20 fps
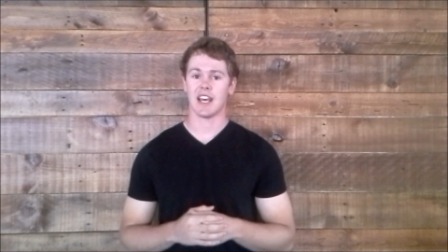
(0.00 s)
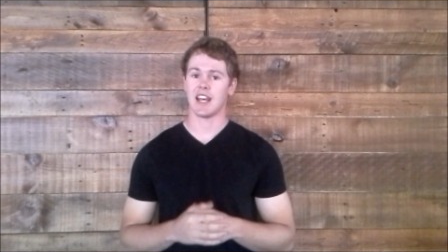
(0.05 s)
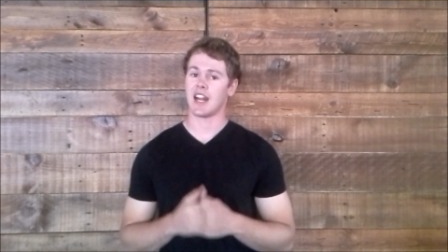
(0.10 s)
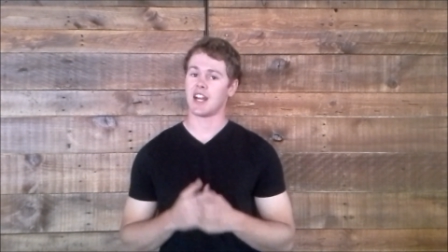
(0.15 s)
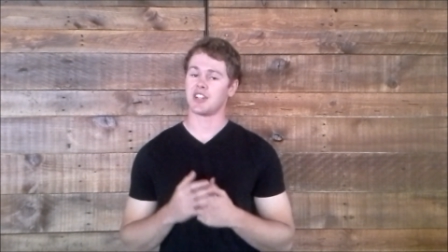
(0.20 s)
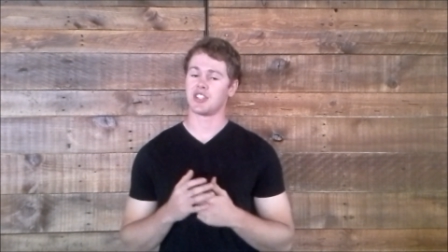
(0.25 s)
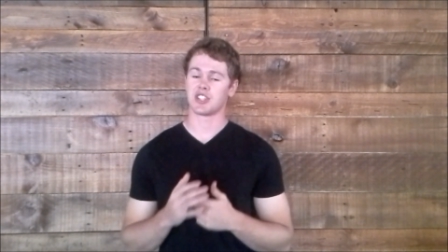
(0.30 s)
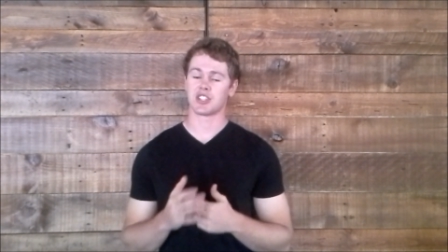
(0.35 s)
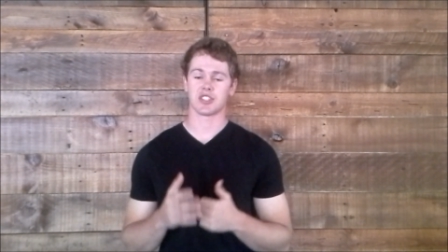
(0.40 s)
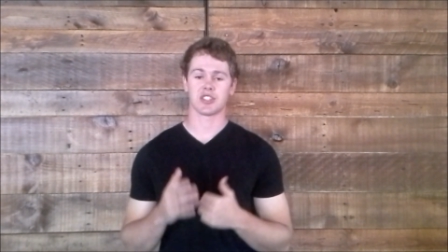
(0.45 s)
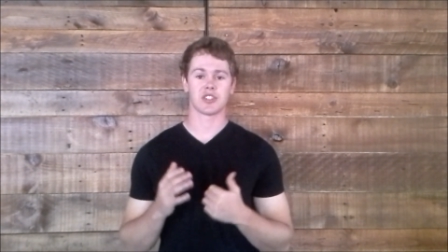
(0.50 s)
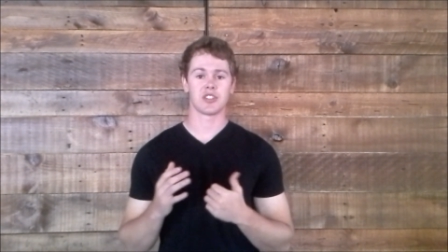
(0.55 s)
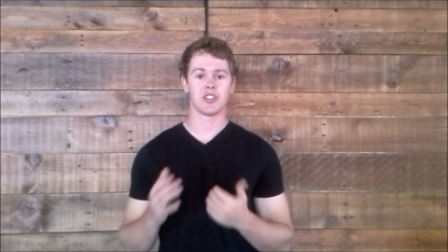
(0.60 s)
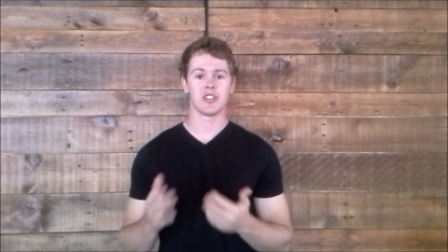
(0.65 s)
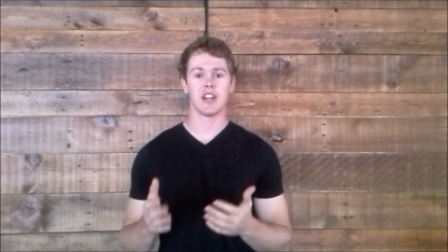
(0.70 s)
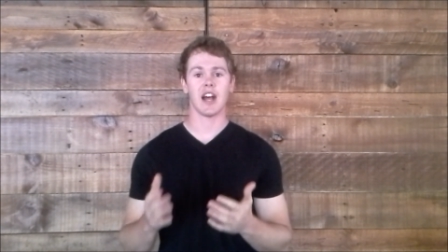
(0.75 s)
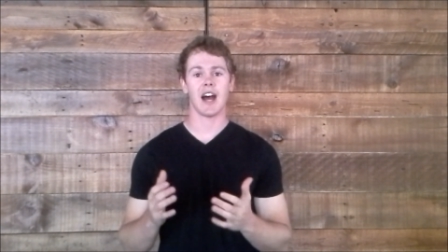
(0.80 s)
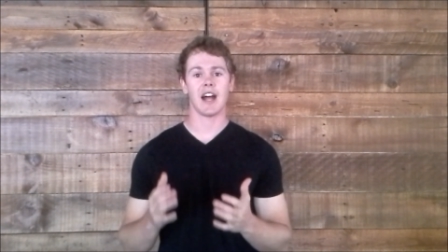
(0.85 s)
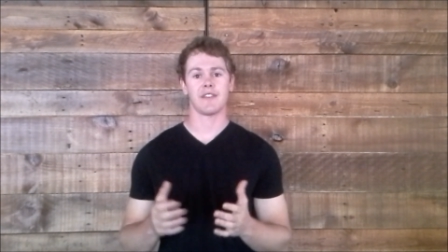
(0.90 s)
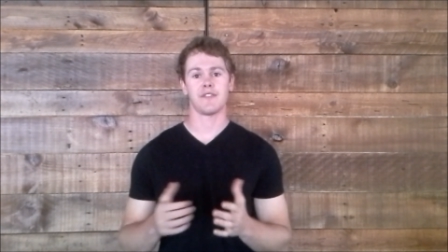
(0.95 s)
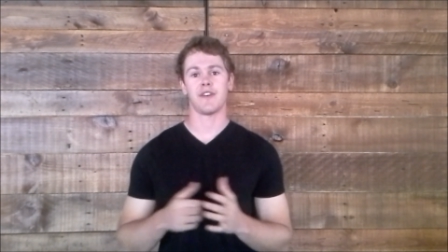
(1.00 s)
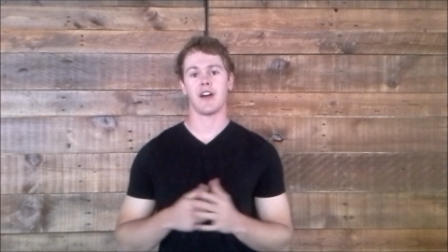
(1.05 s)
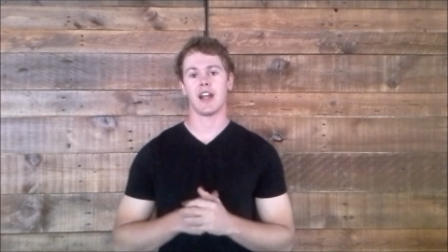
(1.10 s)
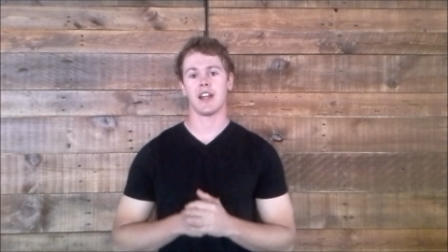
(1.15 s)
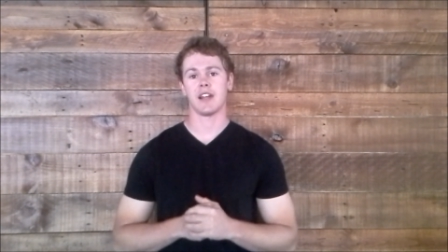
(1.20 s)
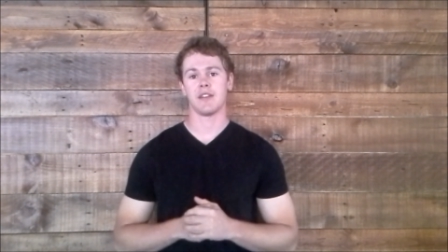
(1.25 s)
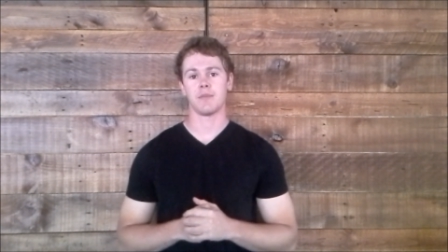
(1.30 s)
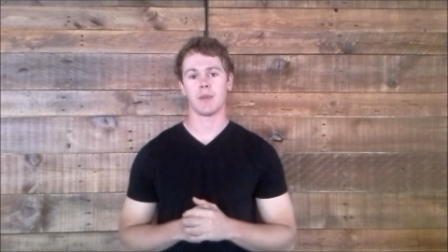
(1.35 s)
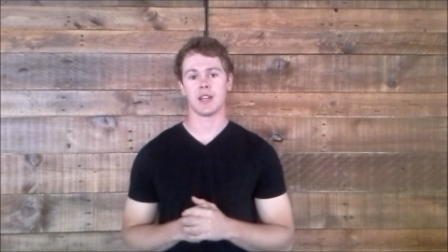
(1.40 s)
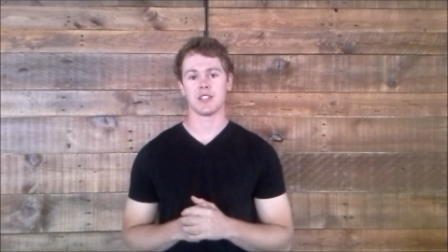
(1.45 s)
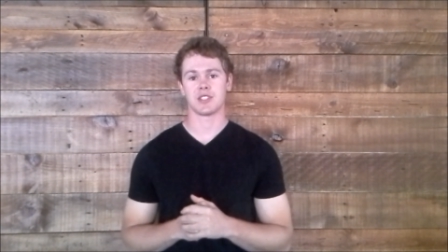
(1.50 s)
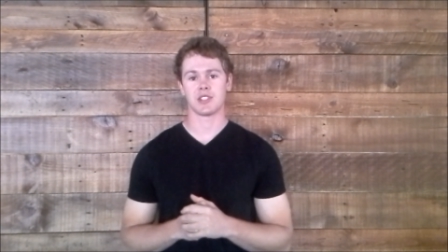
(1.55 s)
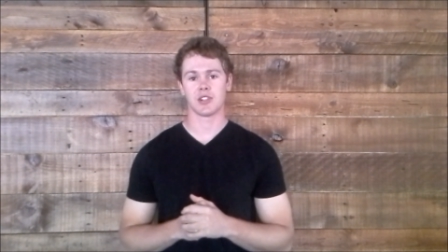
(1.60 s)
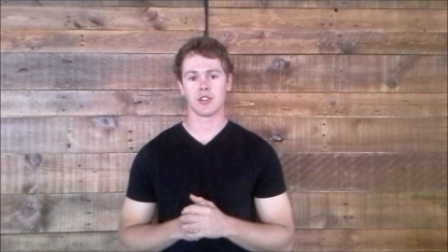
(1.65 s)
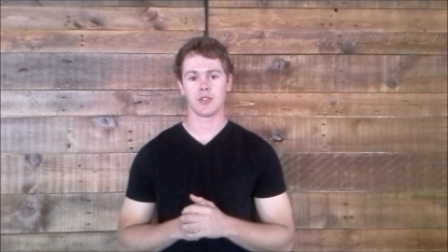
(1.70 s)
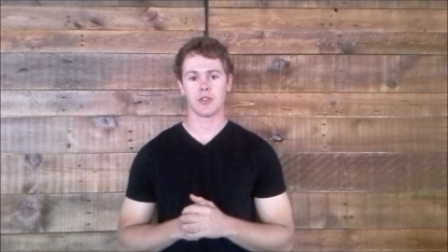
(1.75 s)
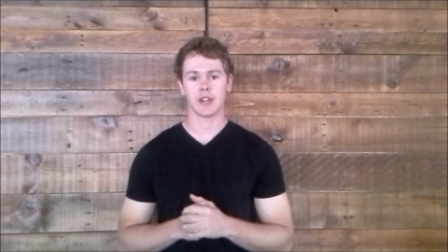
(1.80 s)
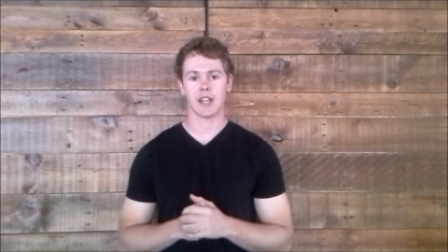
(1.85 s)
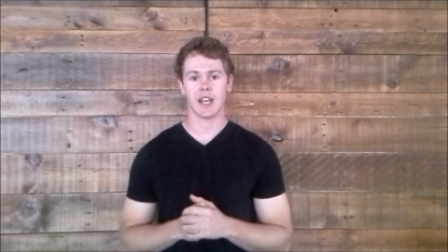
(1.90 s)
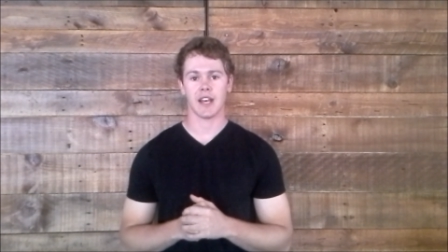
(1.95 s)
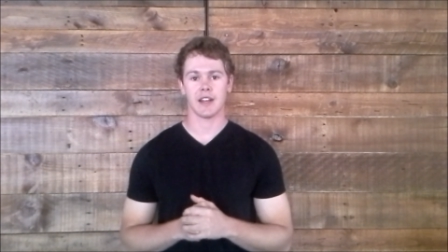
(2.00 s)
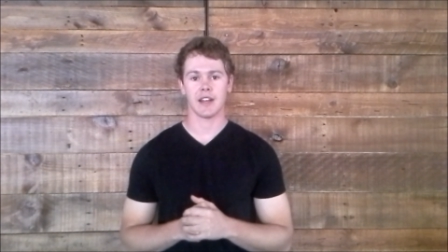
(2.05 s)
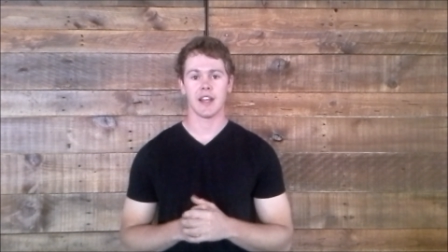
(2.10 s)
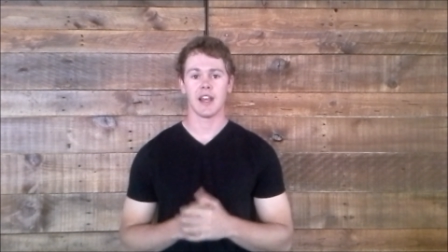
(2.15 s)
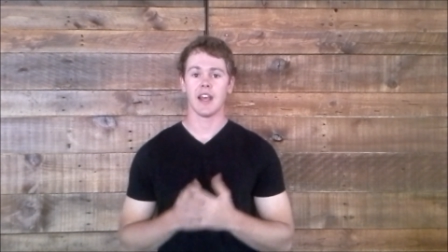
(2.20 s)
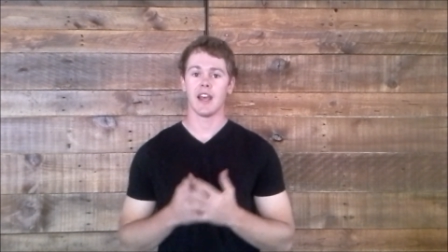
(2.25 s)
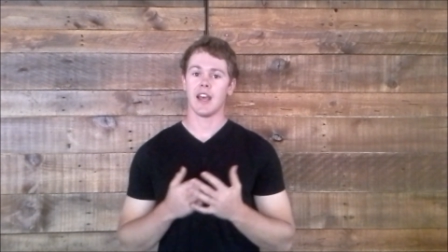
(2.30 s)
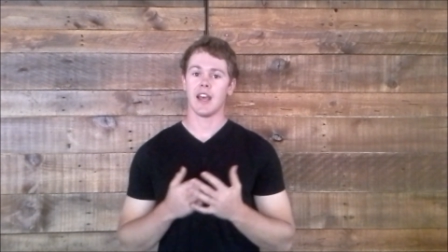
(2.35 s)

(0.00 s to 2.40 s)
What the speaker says: and I just could not find my zero again,